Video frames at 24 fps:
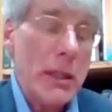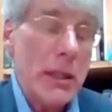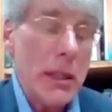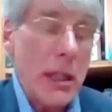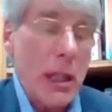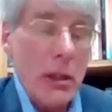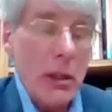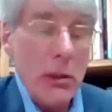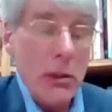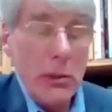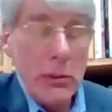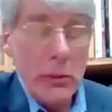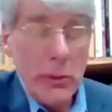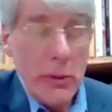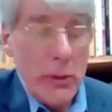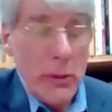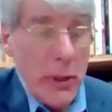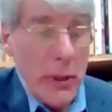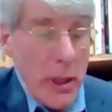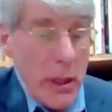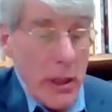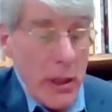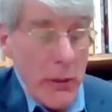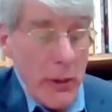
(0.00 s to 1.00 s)
So
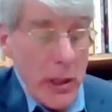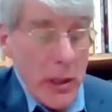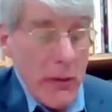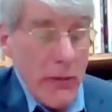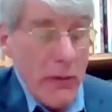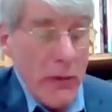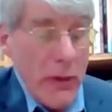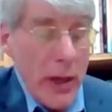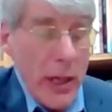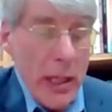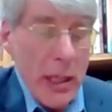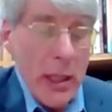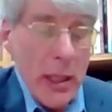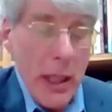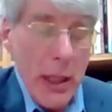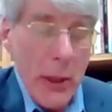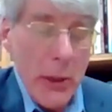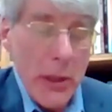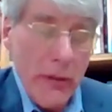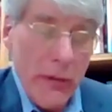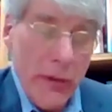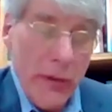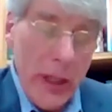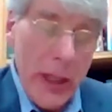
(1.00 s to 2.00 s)
there is a very
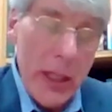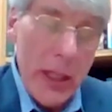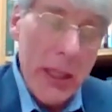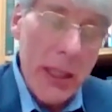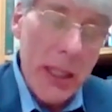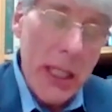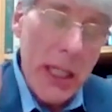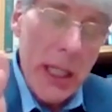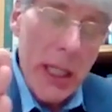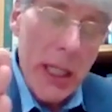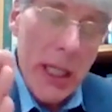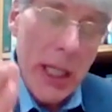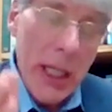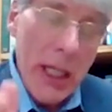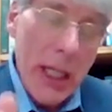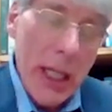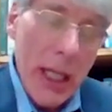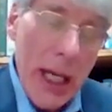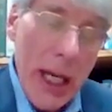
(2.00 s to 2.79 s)
close affinity,